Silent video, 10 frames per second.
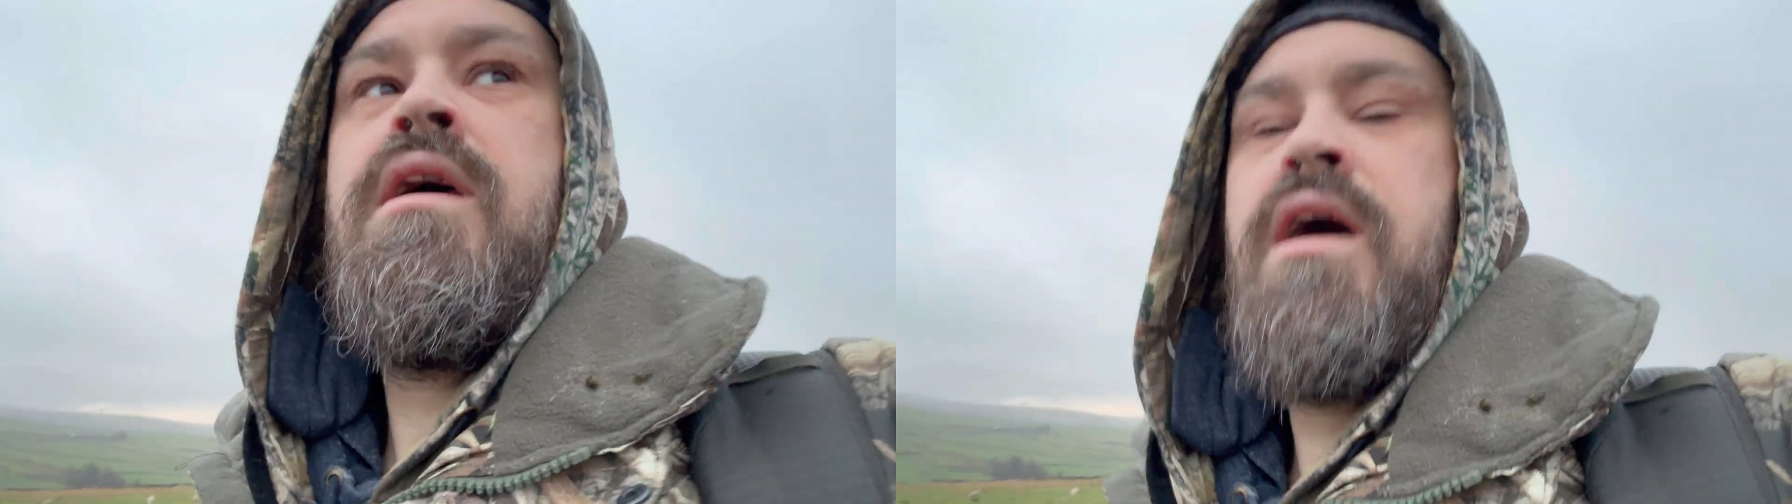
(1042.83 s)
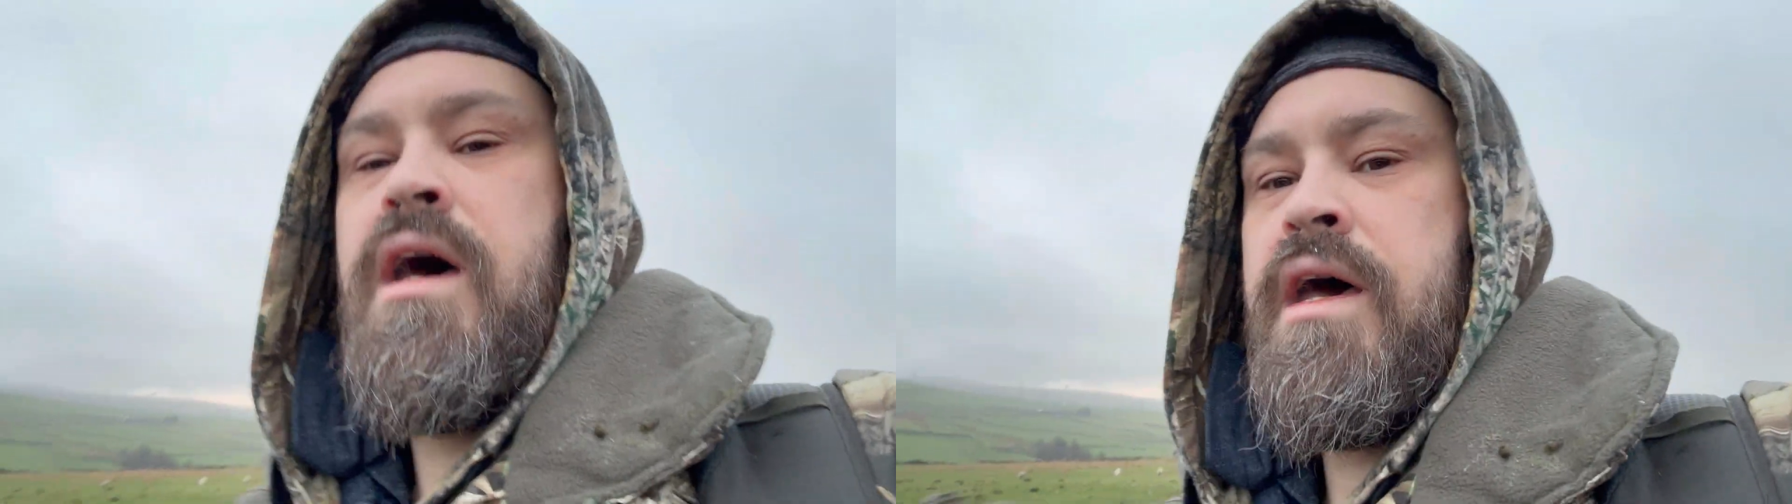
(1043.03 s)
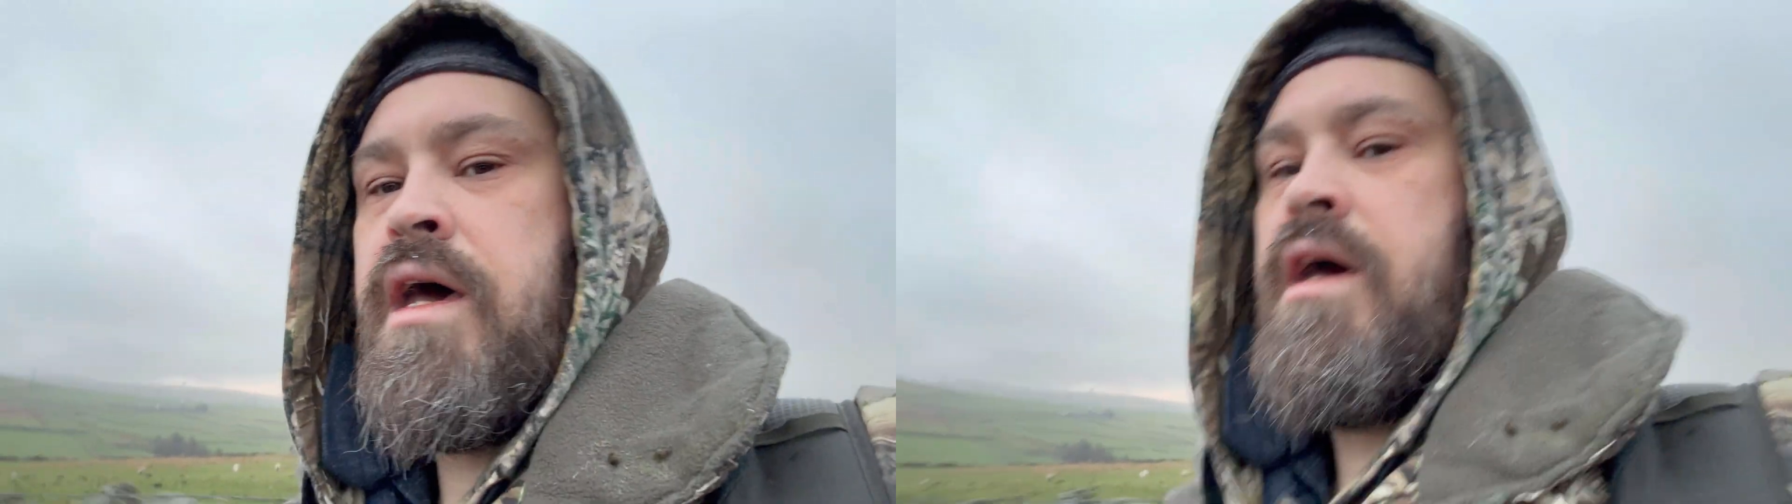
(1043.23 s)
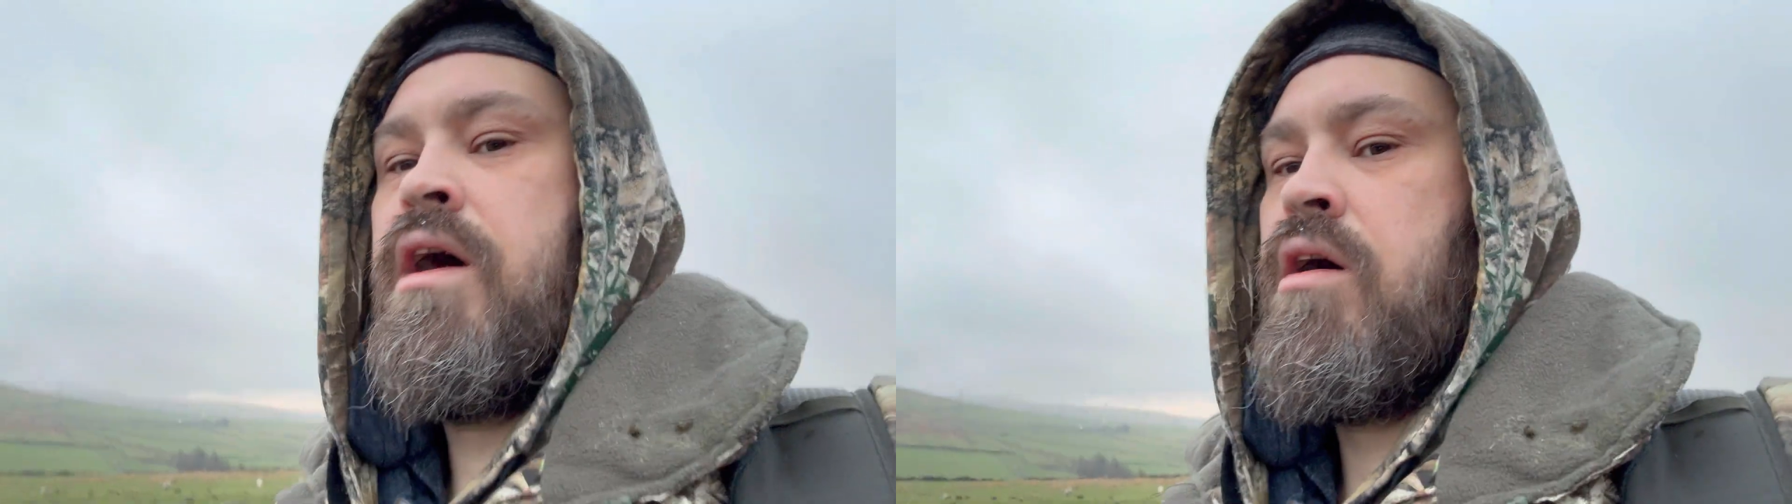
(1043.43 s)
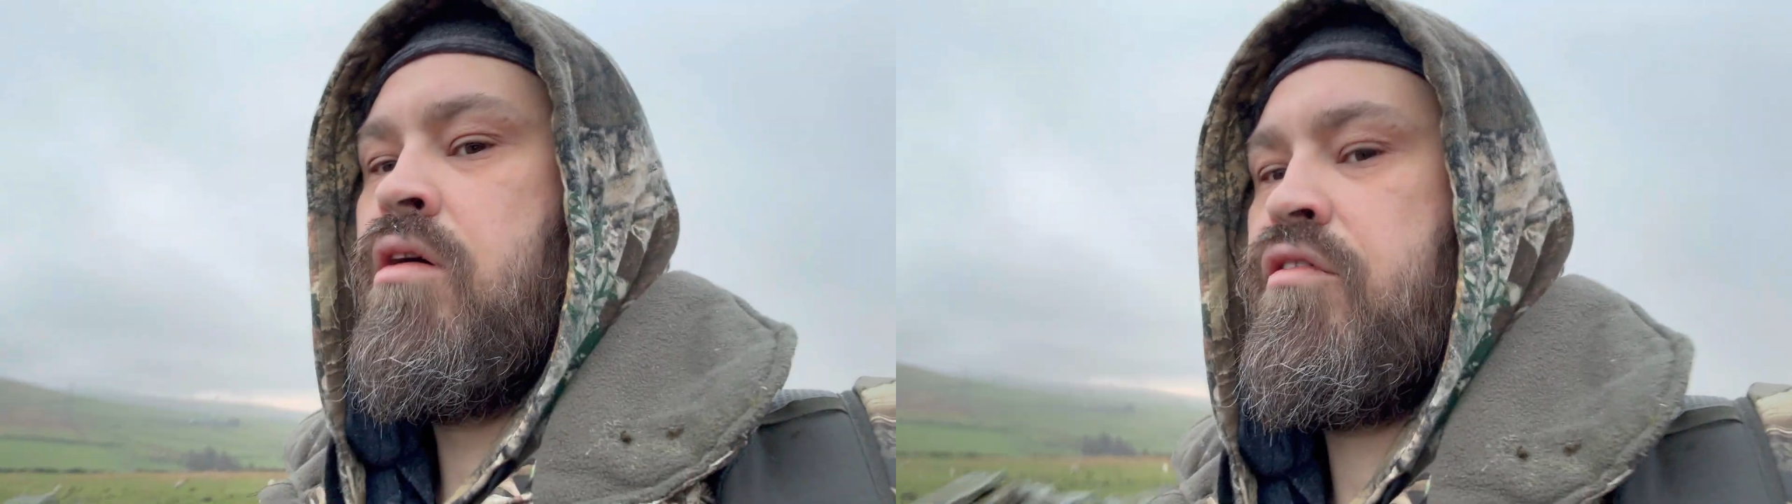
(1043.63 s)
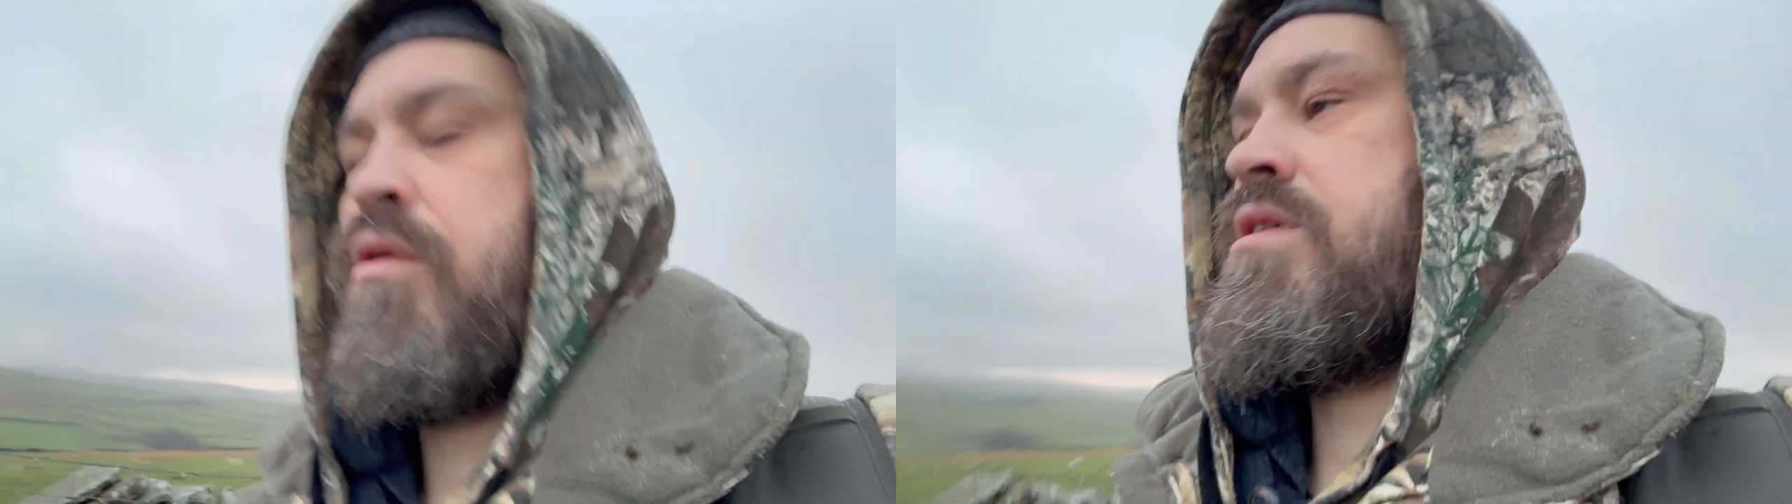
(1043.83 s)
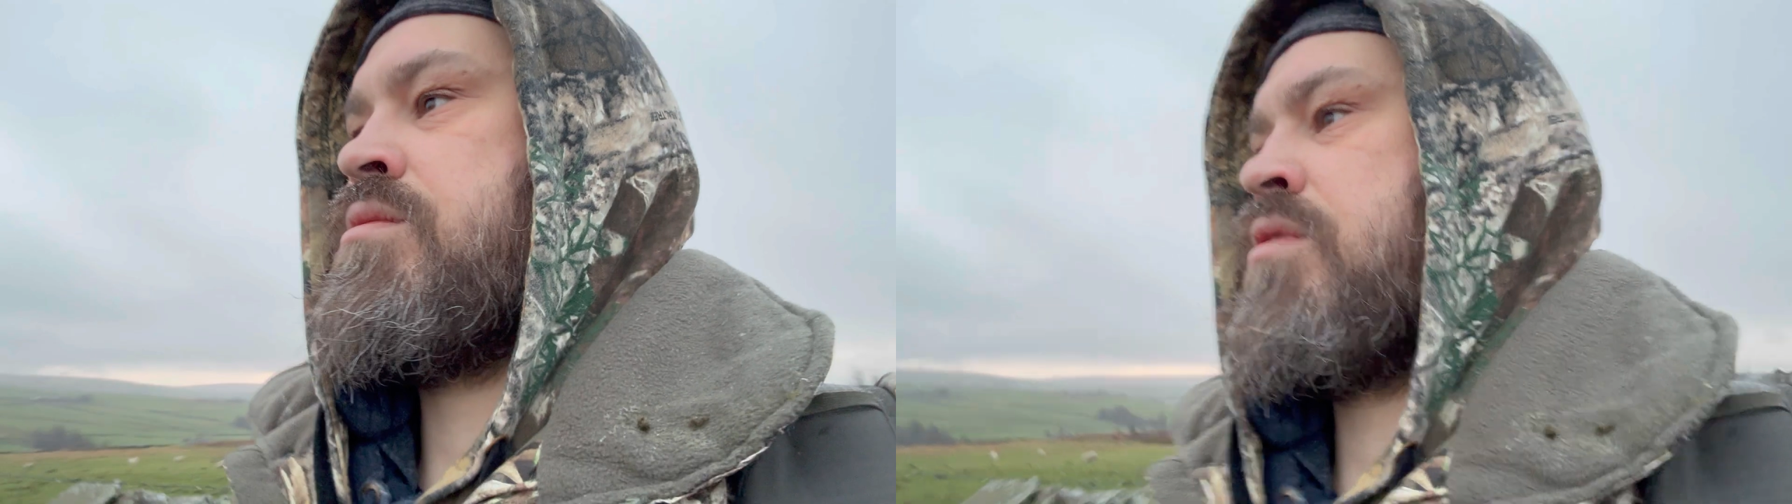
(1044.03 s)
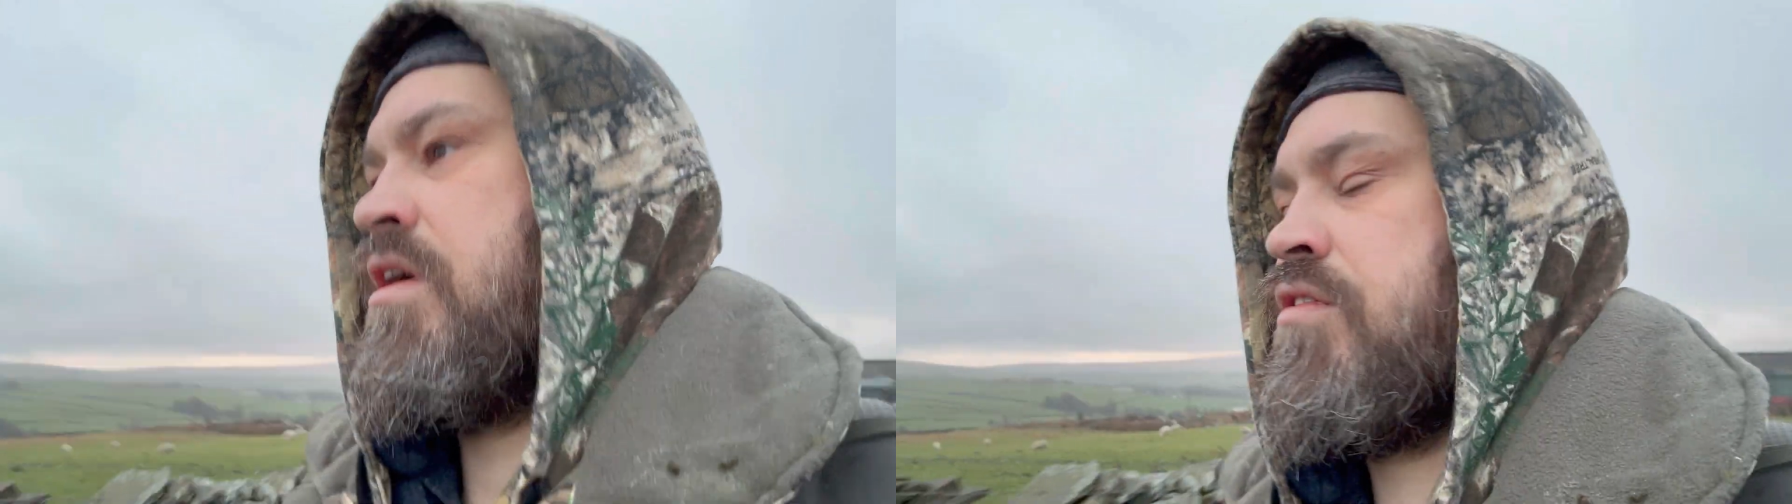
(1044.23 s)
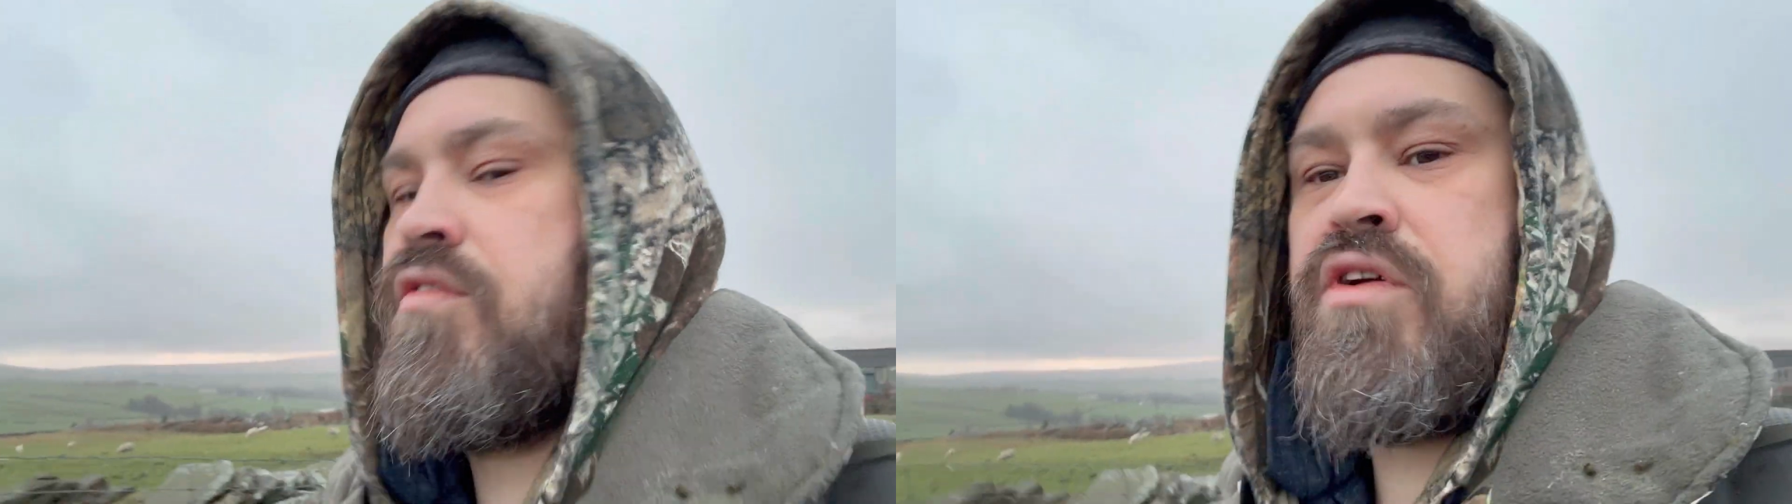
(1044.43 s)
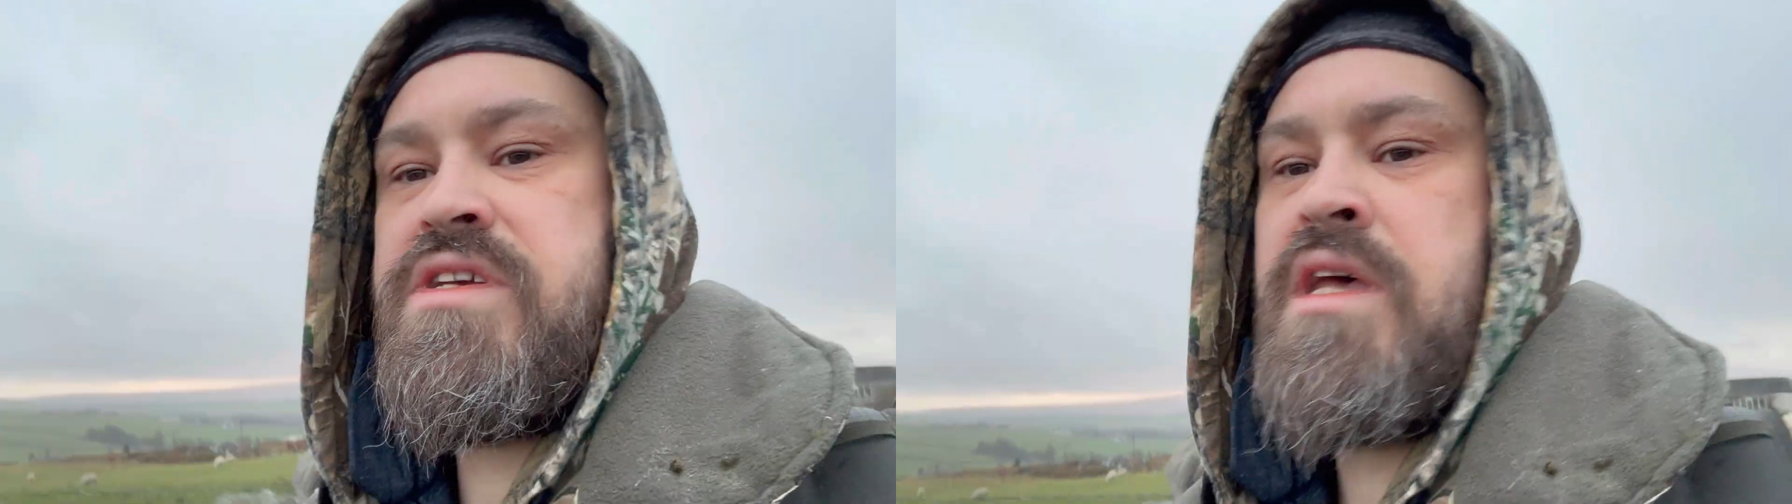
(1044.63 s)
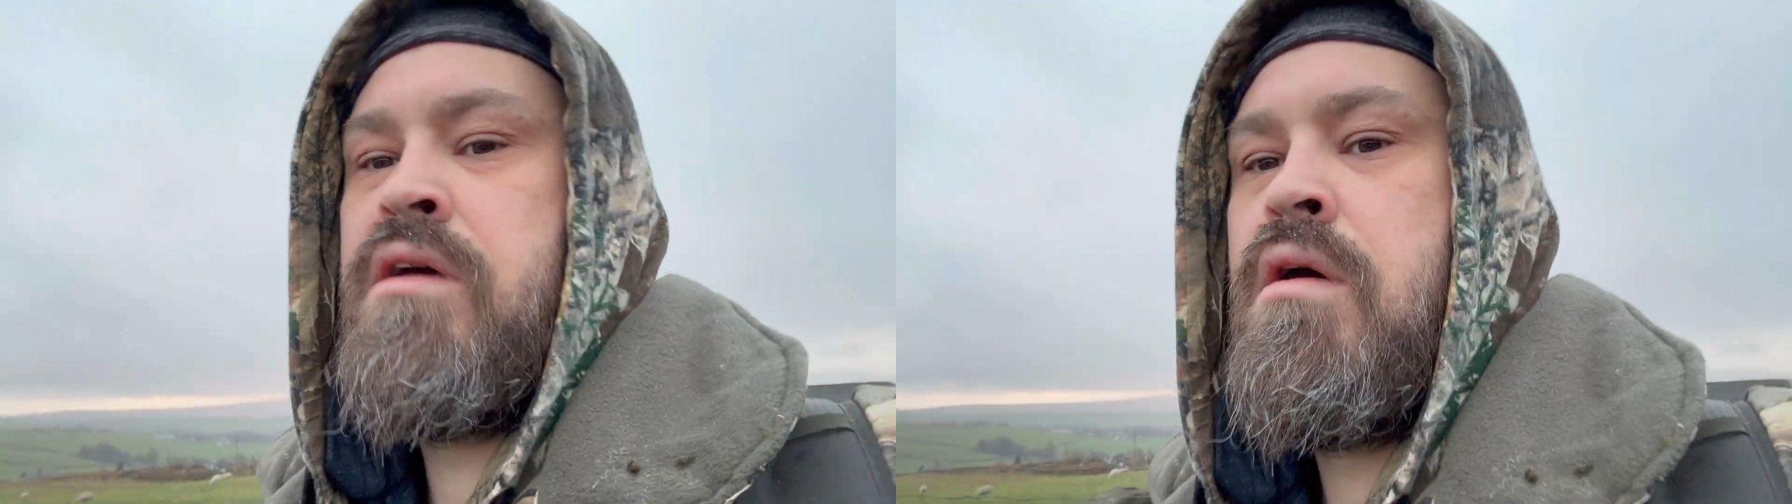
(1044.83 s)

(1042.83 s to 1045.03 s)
Otherwise, I'm gonna have to freeze.